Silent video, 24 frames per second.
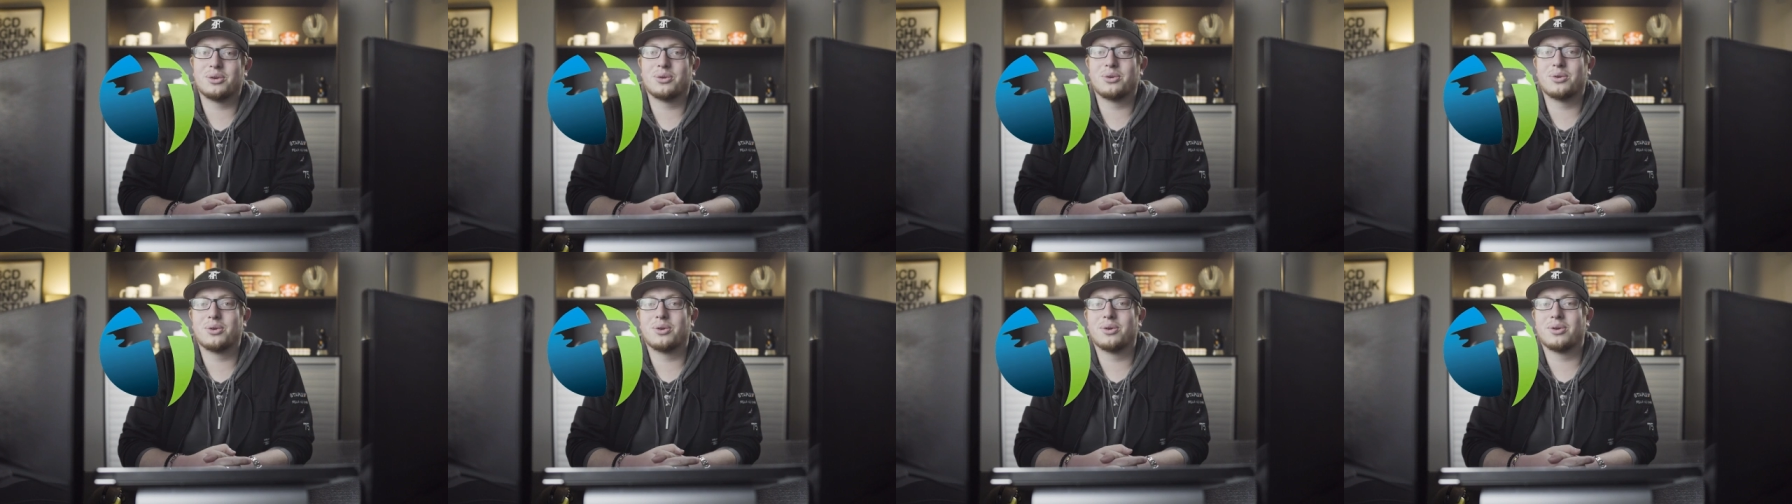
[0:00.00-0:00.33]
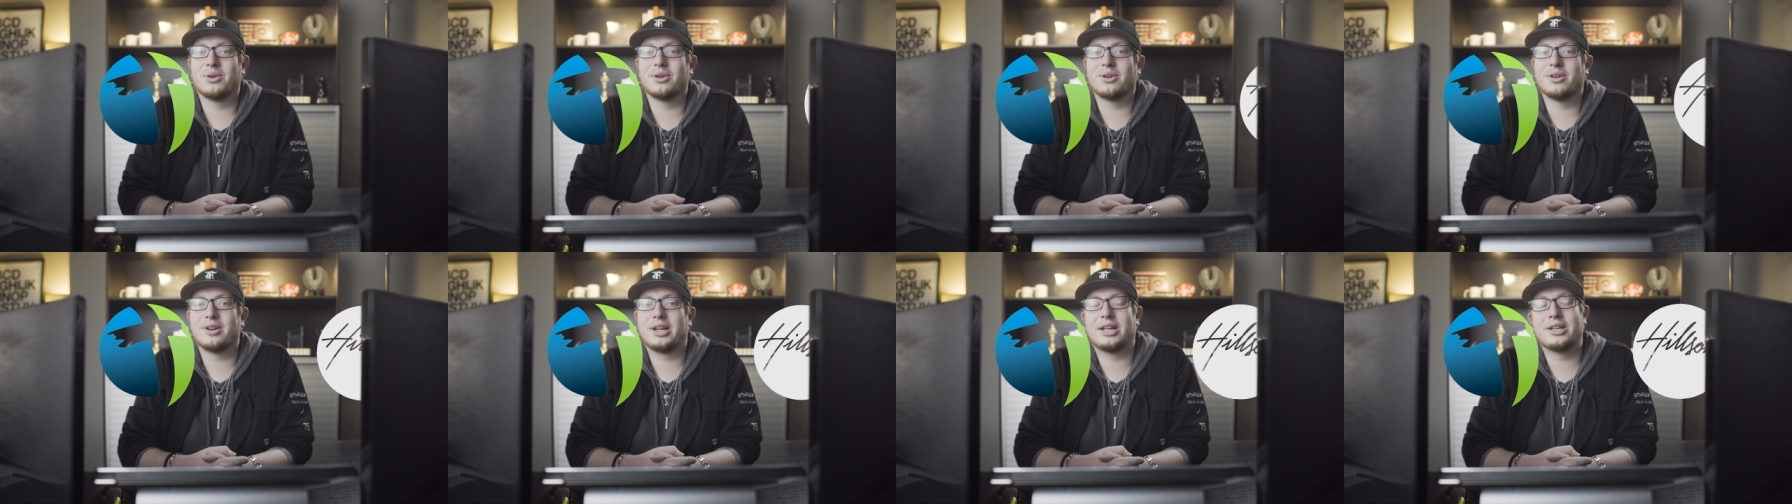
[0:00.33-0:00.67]

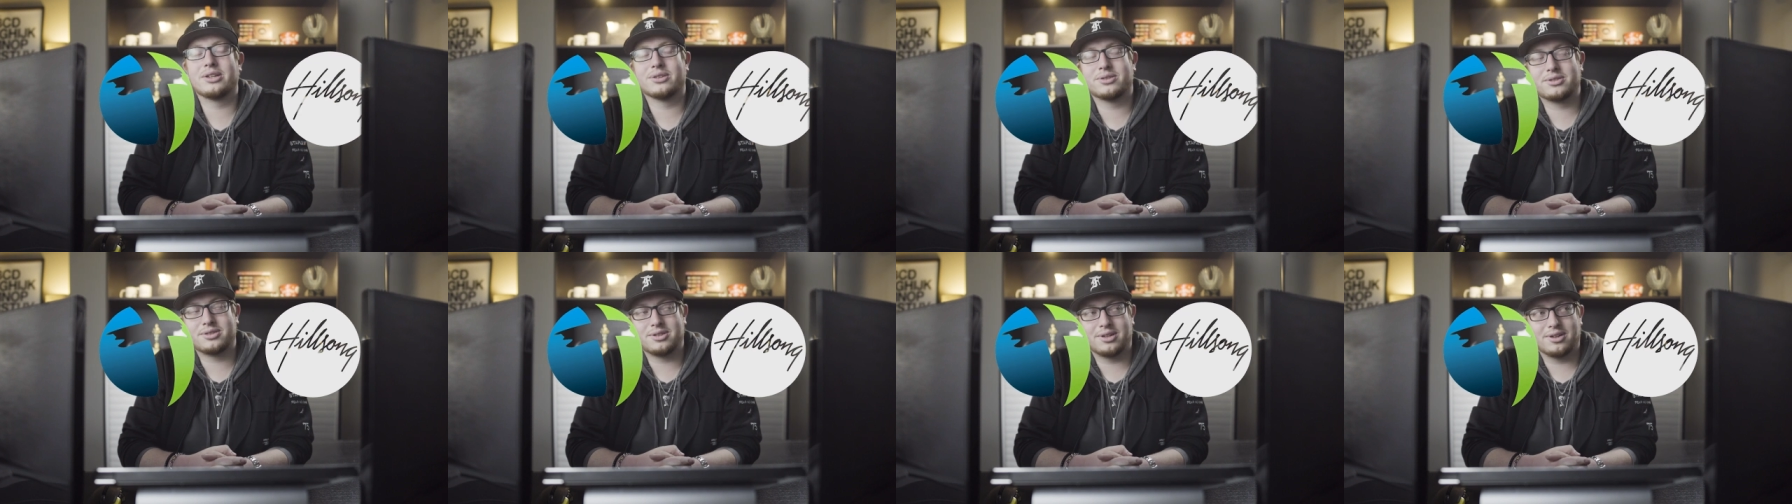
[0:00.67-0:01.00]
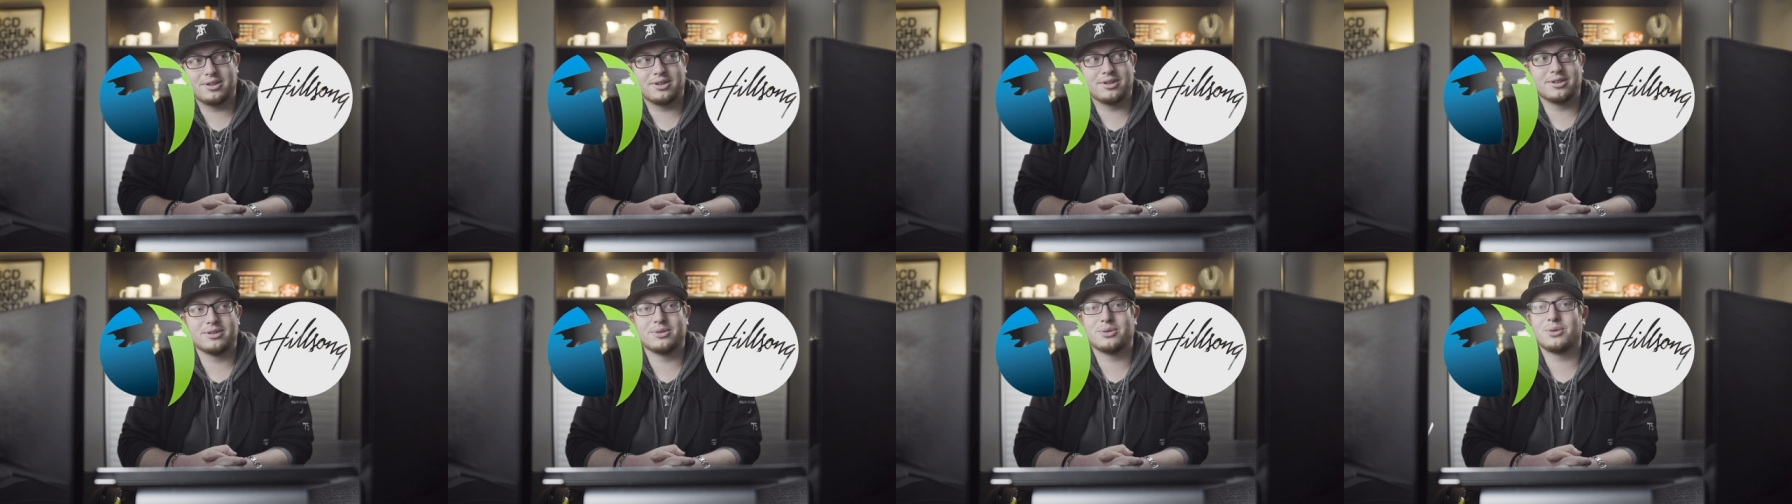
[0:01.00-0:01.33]
or
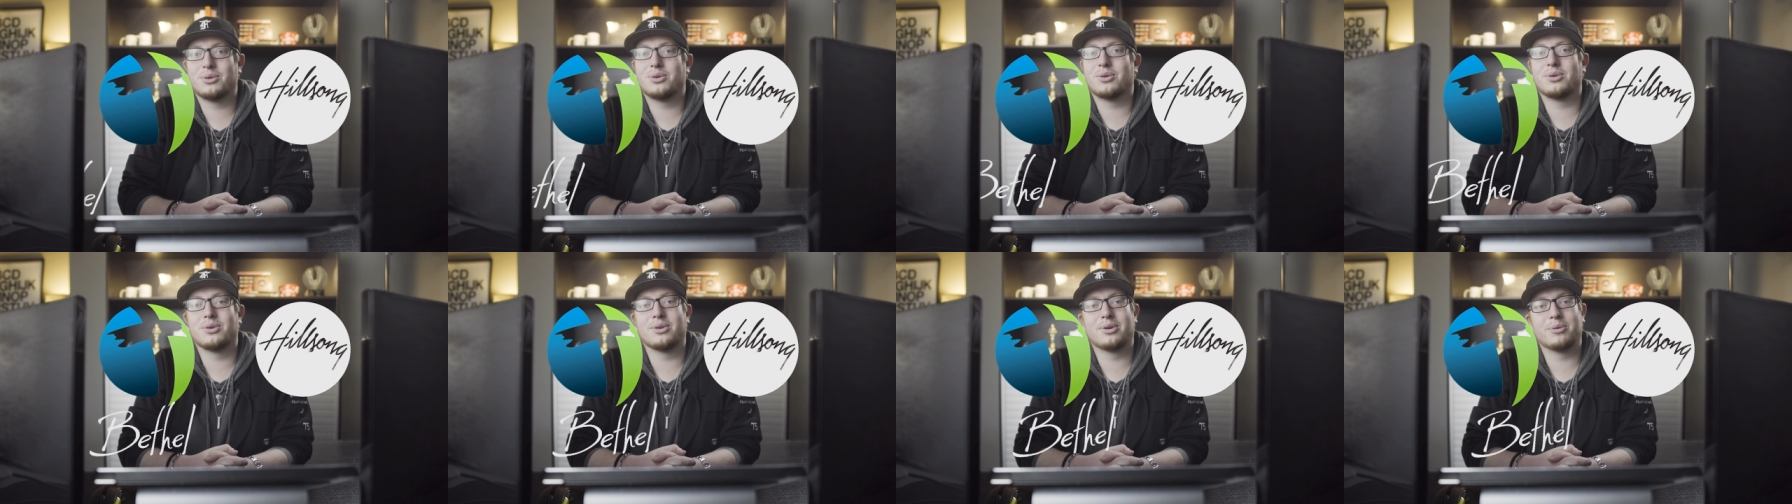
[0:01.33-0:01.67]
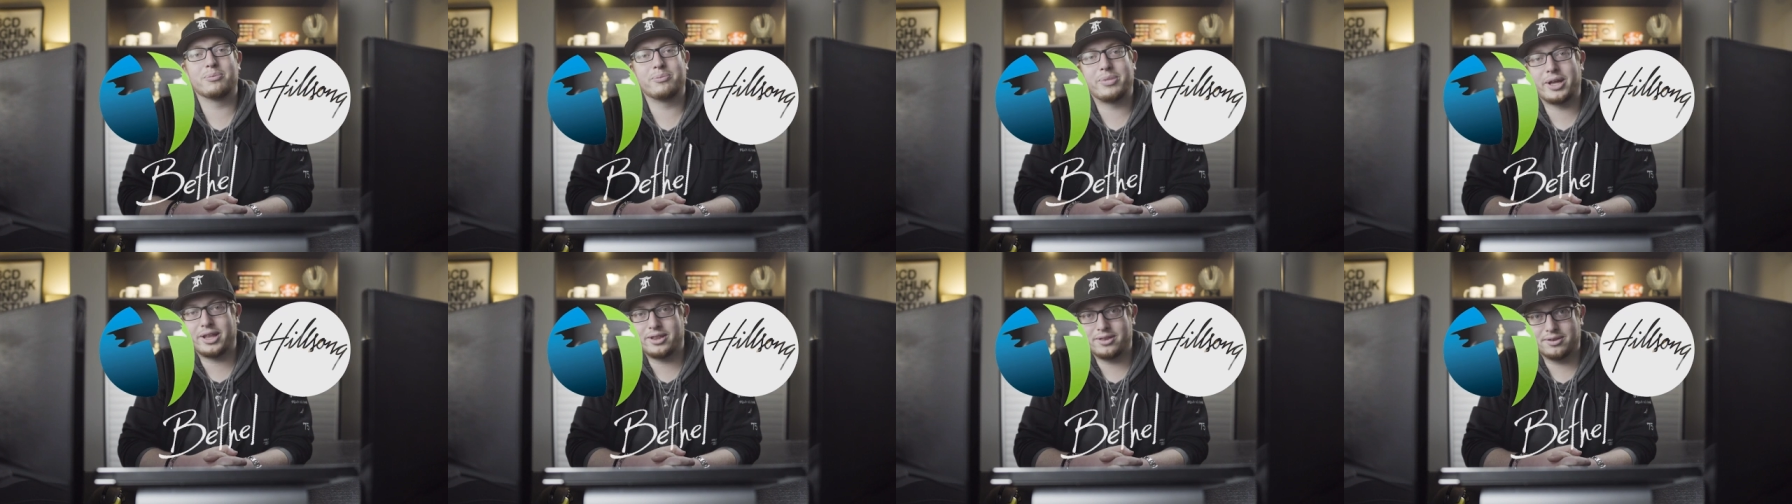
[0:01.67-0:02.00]
Hillsong or
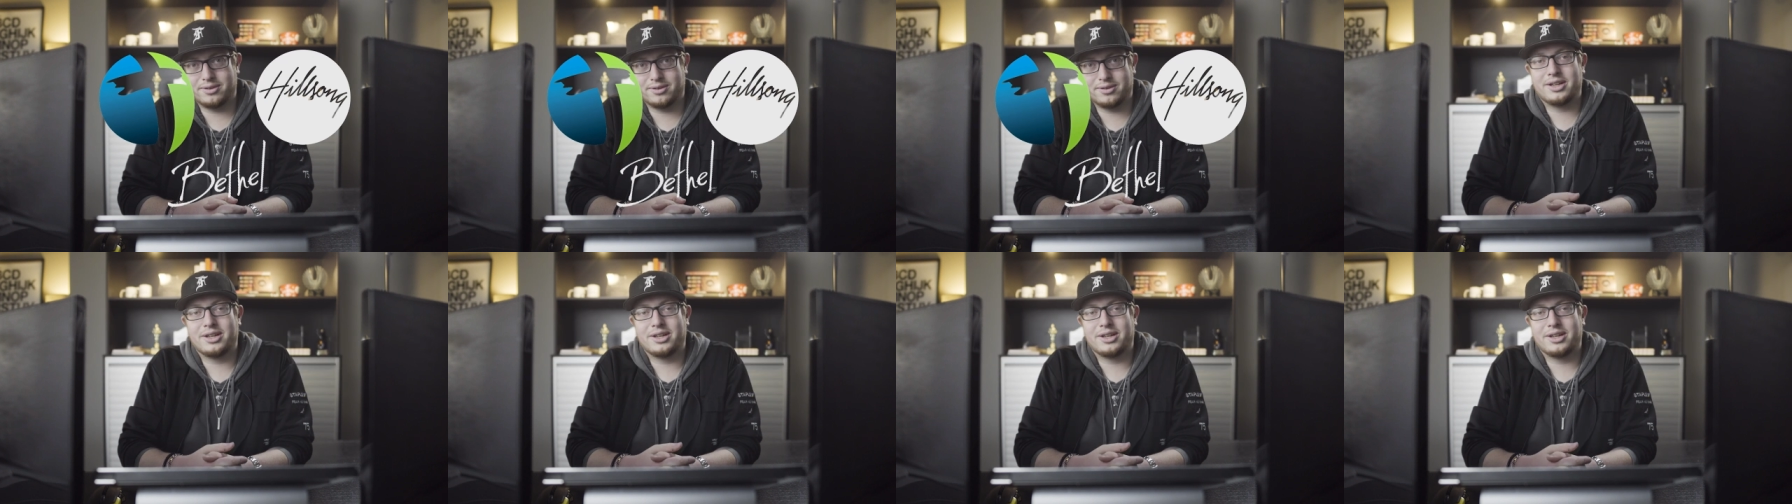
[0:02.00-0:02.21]
Bethel.